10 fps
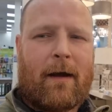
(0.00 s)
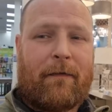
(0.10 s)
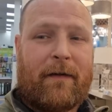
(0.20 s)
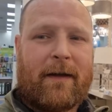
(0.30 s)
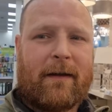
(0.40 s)
I
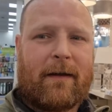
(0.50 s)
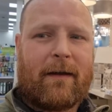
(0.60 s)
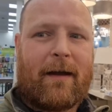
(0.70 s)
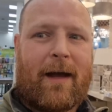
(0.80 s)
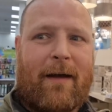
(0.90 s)
think
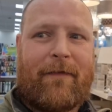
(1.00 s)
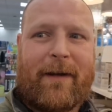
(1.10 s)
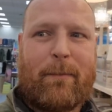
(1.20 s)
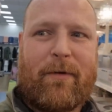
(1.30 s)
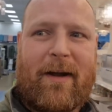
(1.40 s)
I've
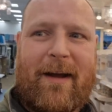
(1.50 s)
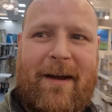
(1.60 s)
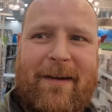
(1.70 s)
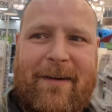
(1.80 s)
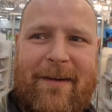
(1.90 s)
had a bright
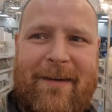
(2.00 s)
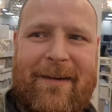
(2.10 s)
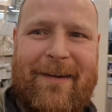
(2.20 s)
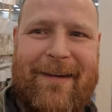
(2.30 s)
idea.